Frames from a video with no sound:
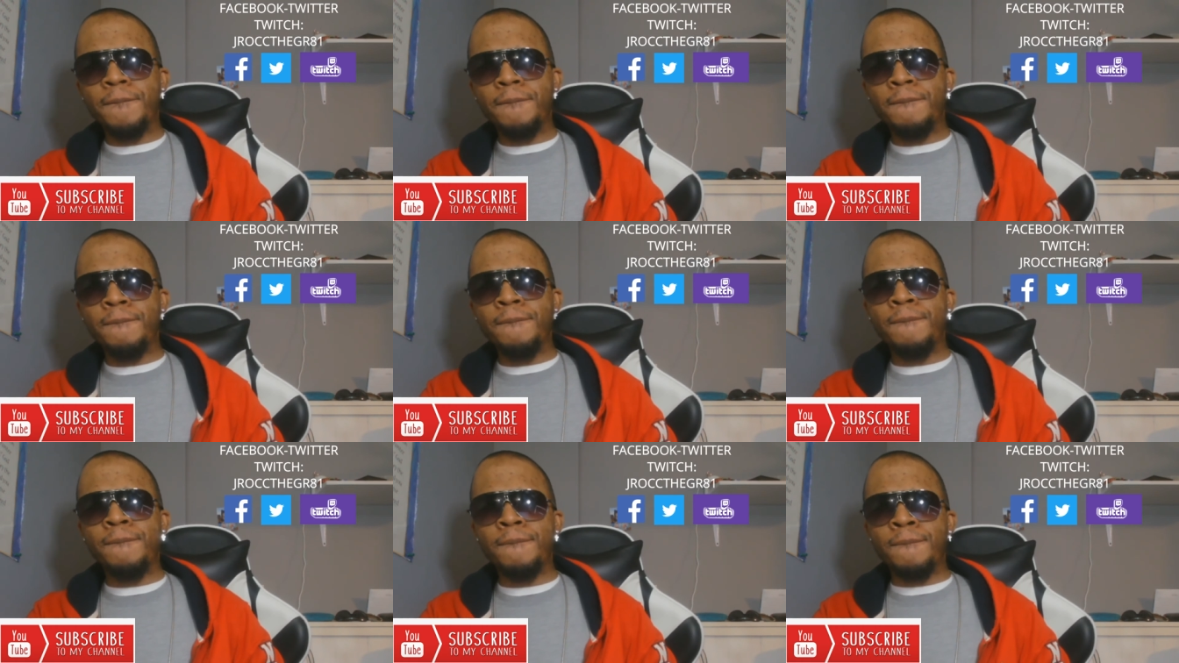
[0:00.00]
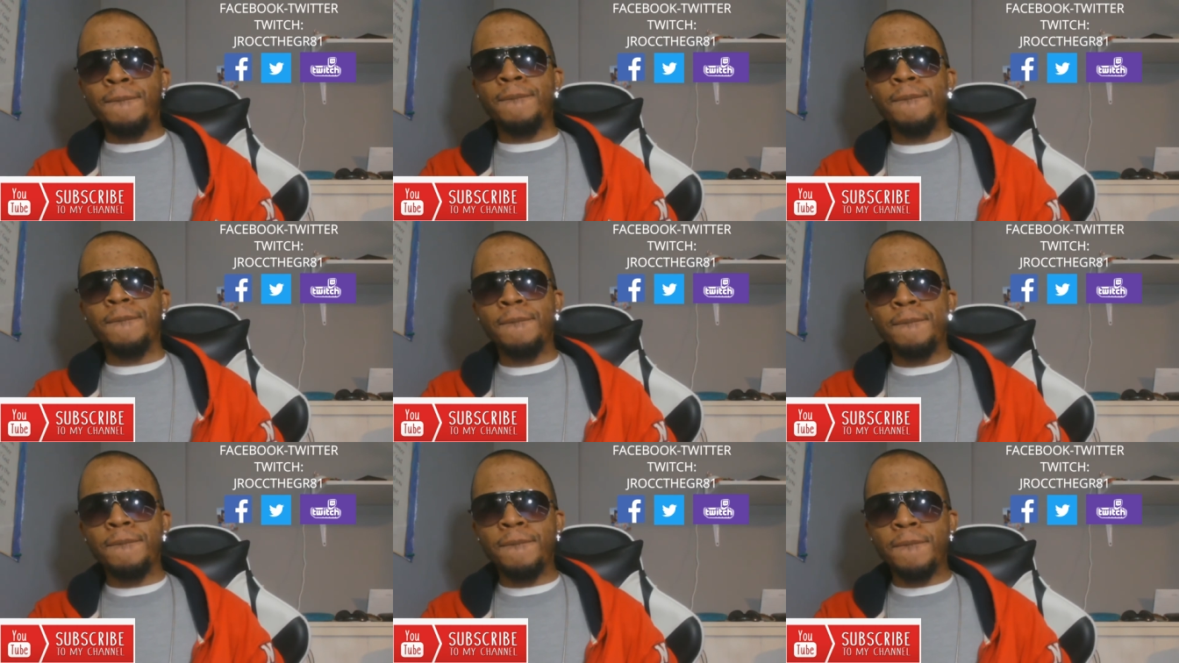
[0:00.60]

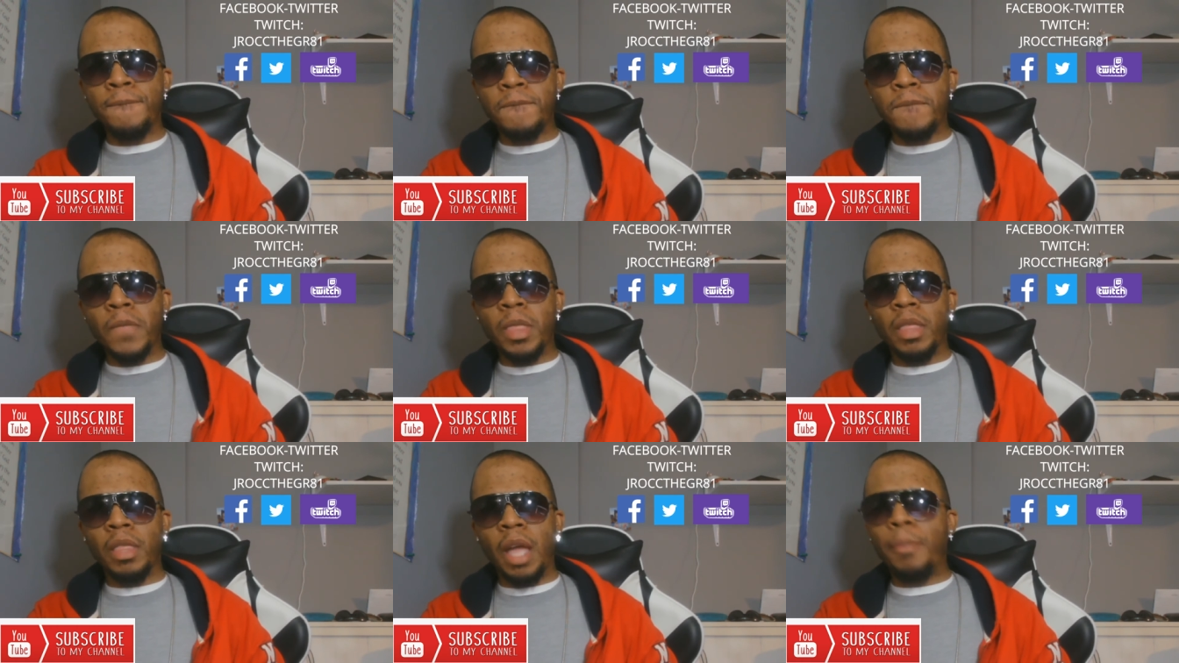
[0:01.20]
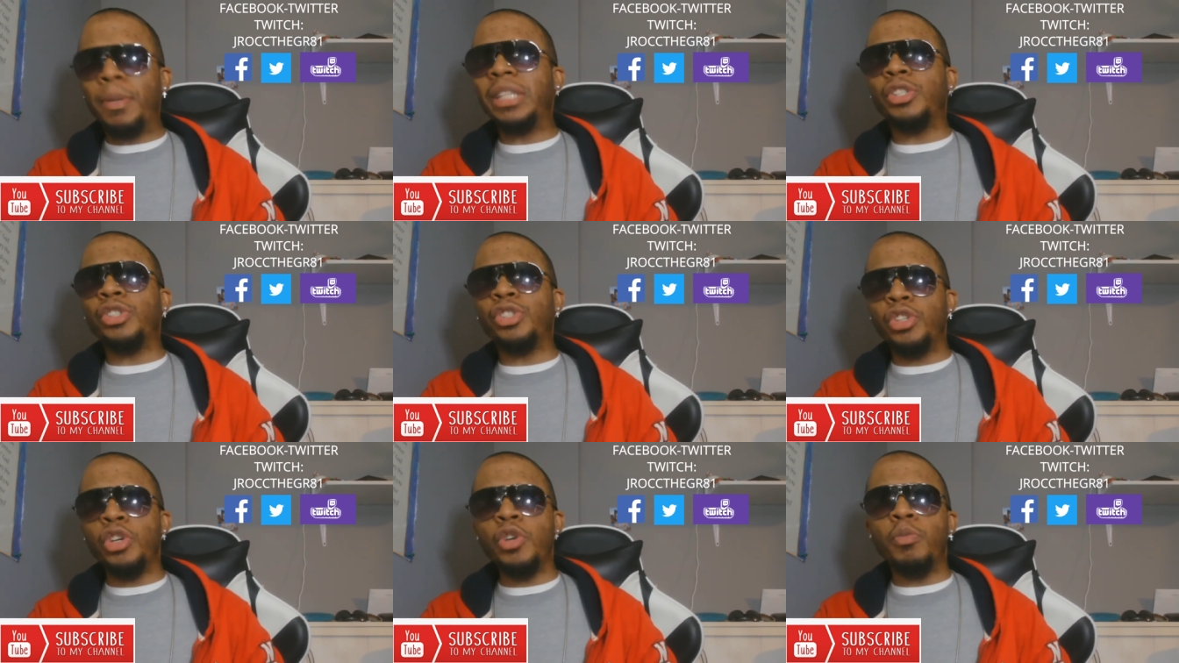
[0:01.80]
Mm-hmm. I bet you
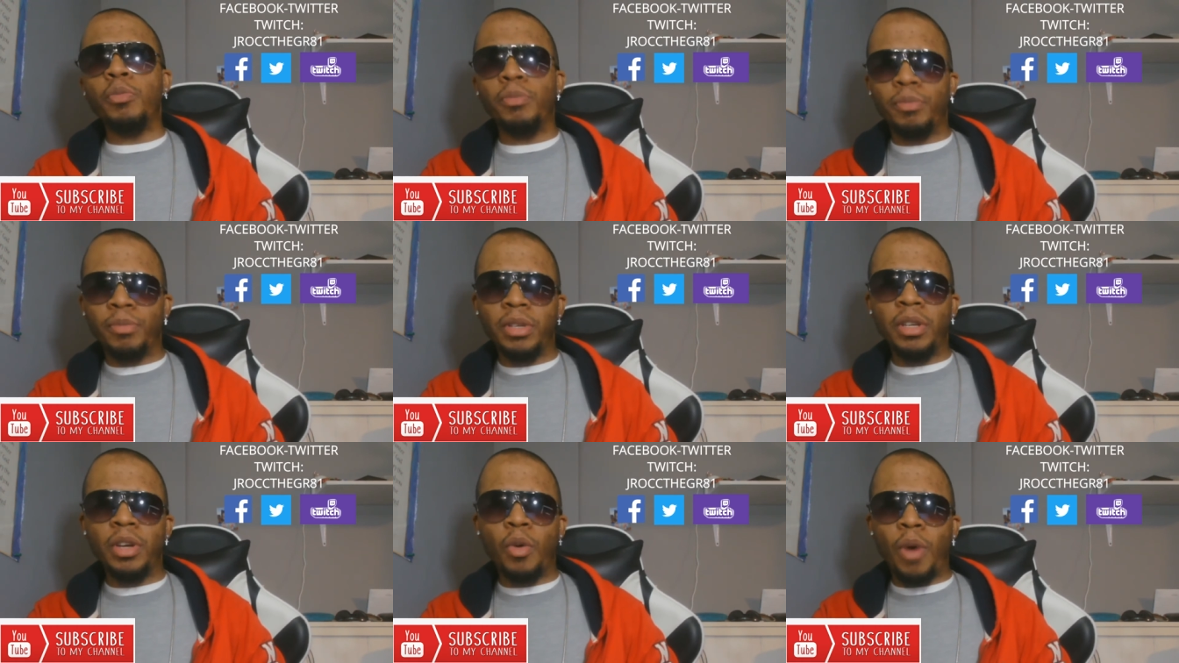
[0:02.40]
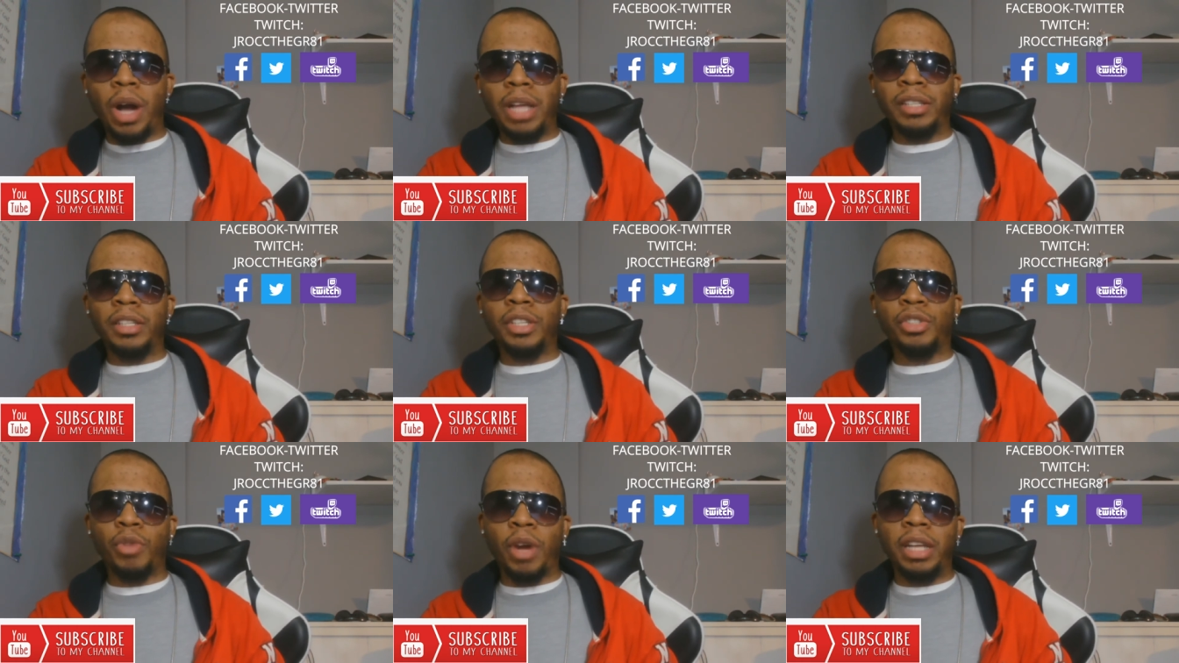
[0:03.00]
Snoop watching
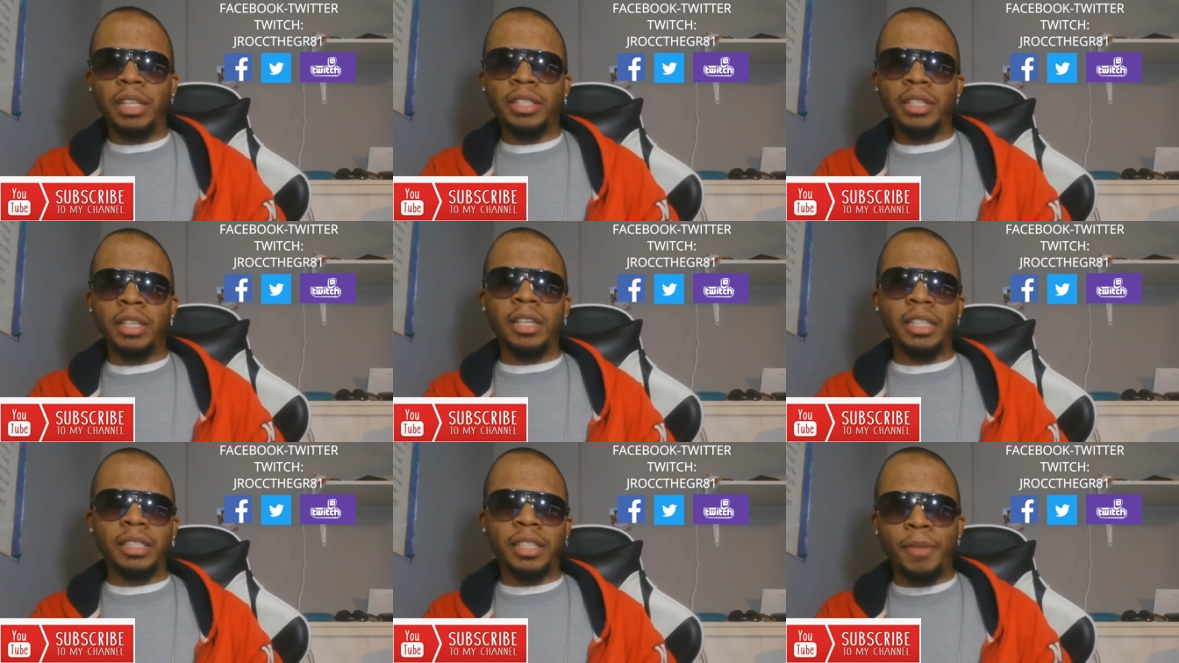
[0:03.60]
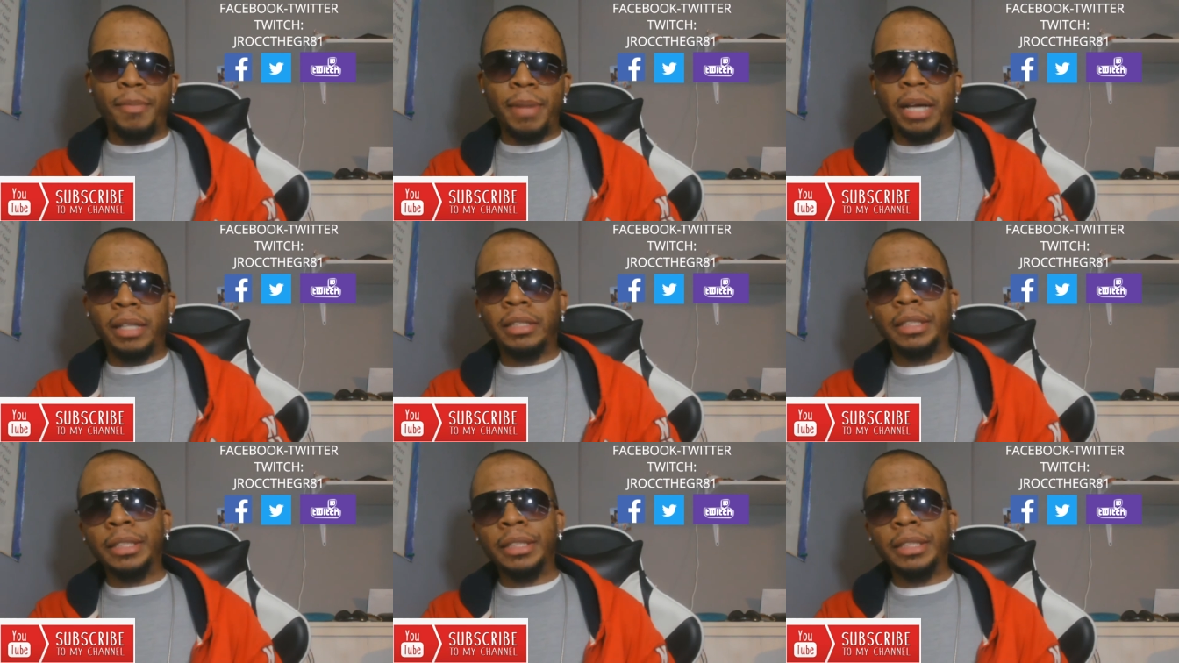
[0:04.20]
this trailer sitting there talking about,